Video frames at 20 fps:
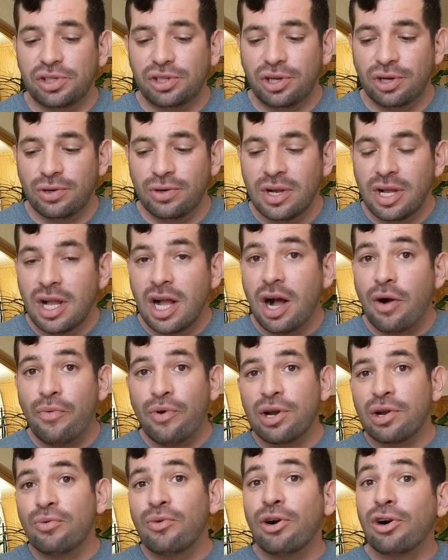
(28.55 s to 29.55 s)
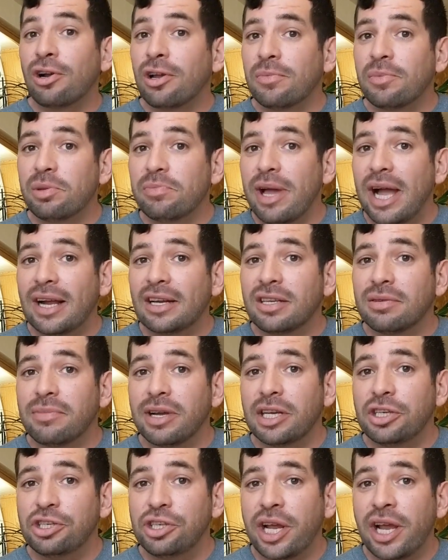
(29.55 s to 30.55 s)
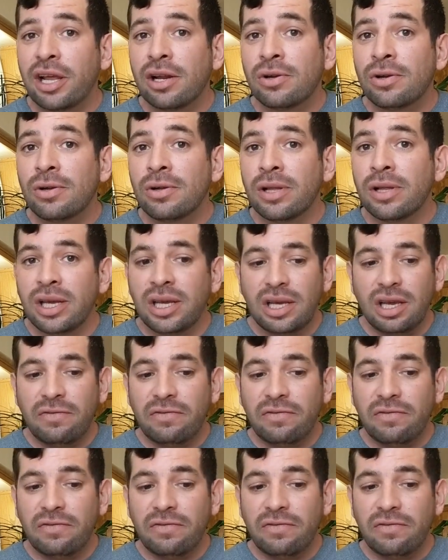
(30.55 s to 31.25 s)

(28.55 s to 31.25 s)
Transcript: So I want to welcome you back to my channel.